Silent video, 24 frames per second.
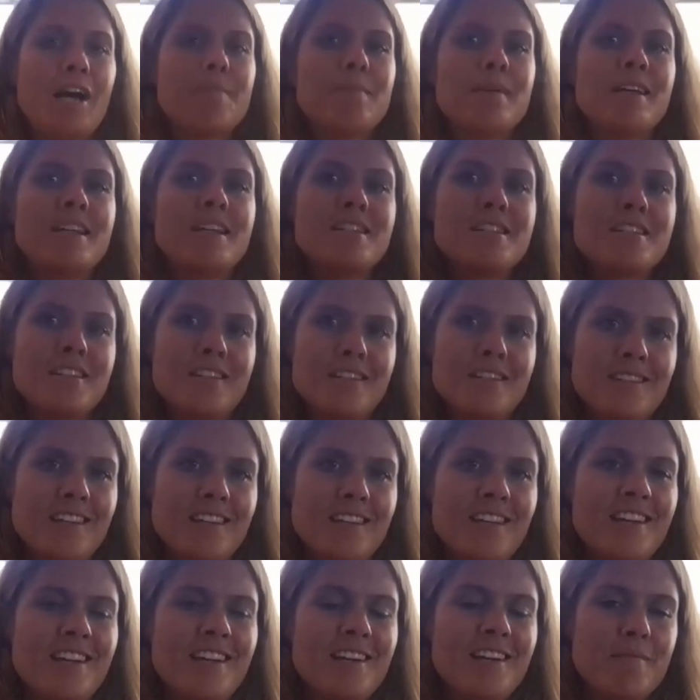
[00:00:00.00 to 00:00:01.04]
I
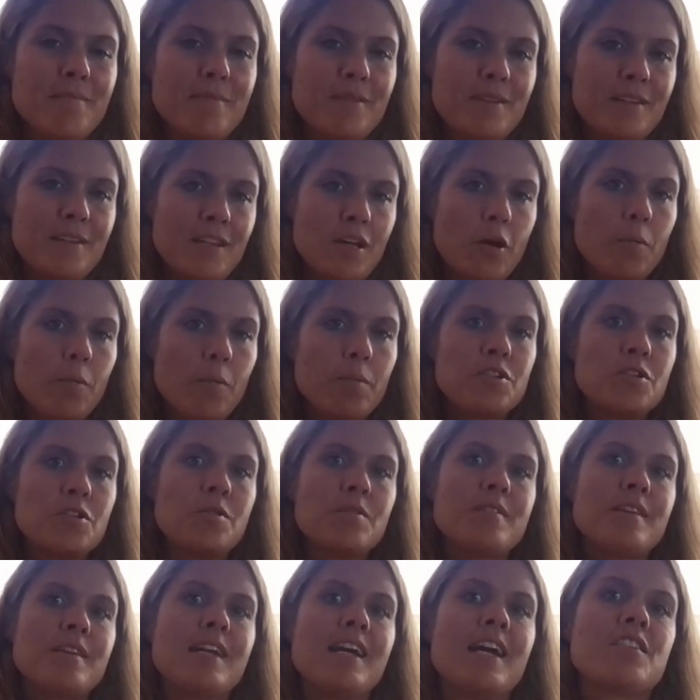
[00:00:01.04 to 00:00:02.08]
mentioned the
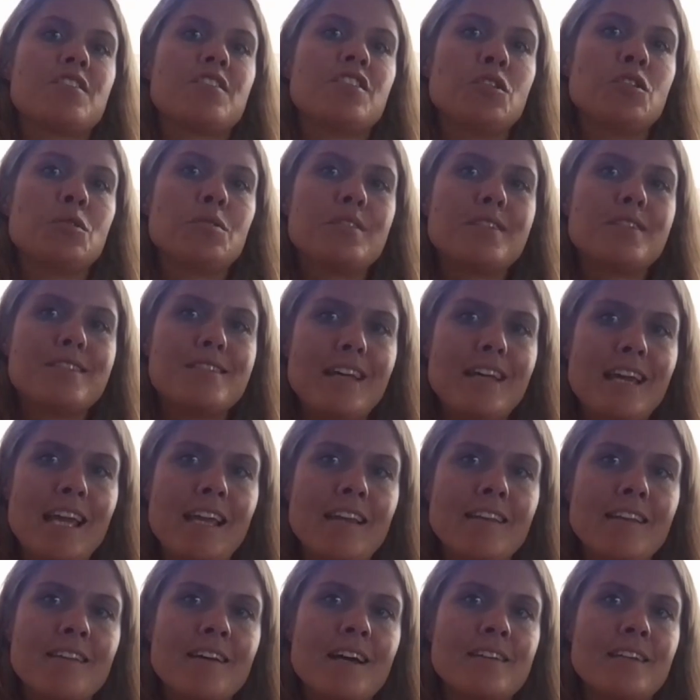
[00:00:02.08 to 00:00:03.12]
opportunity here to use
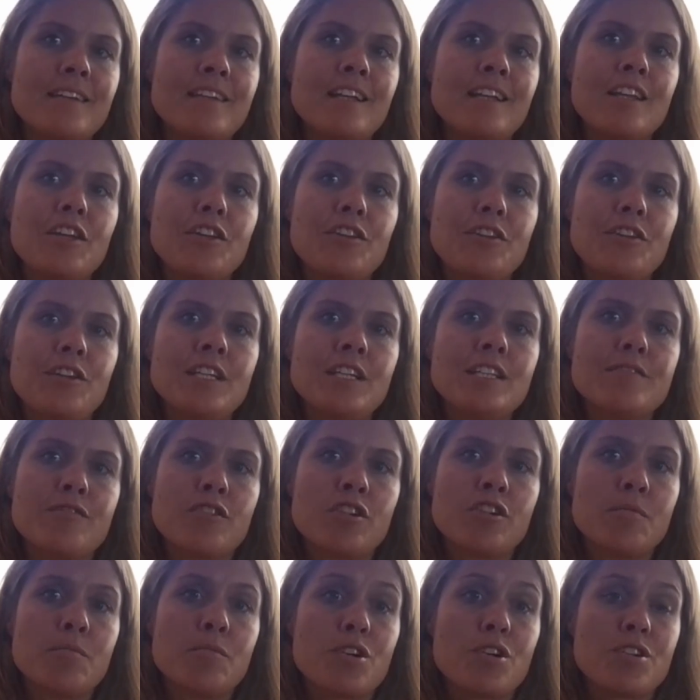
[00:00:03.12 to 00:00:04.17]
data and analytics
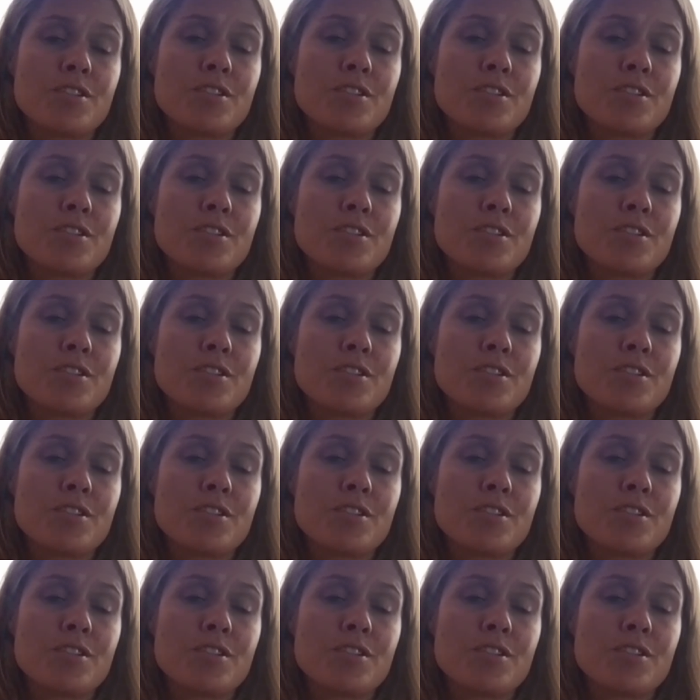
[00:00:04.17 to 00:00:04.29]
for more